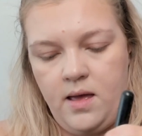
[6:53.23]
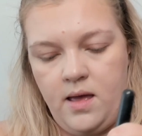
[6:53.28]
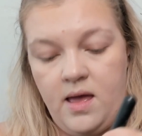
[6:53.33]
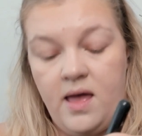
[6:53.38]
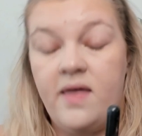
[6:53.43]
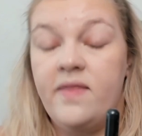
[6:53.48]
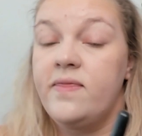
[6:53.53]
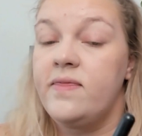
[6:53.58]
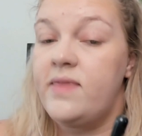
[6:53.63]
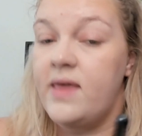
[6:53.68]

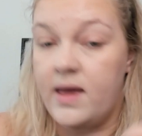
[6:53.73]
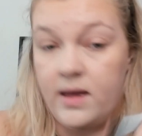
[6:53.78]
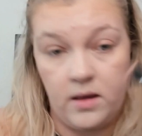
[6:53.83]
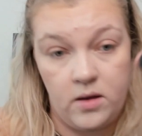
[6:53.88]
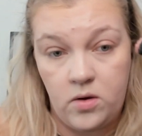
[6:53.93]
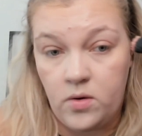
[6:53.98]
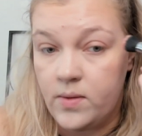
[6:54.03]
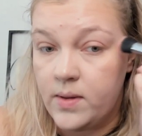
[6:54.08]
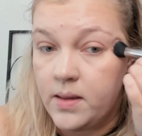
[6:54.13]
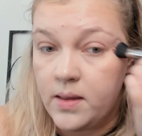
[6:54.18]
And then
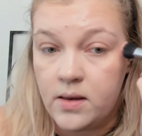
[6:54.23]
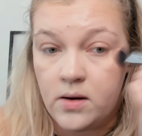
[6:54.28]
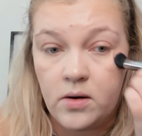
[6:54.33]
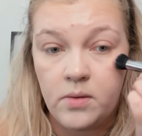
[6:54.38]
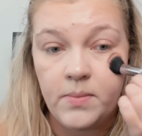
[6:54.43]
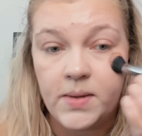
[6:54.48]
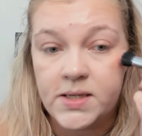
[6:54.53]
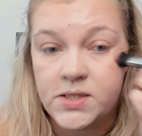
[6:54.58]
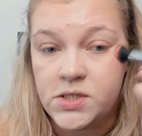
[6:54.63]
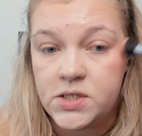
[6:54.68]
going in
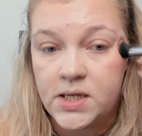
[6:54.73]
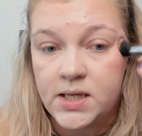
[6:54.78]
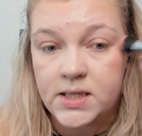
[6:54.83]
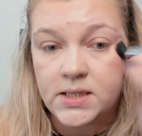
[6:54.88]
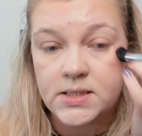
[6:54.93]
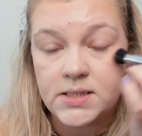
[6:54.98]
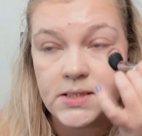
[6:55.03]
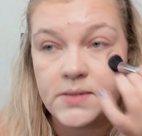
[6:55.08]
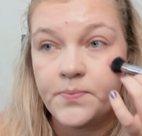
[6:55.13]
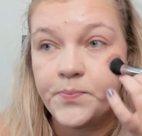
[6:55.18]
on my
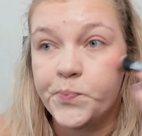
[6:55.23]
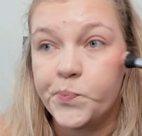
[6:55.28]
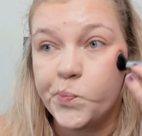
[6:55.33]
cheeks.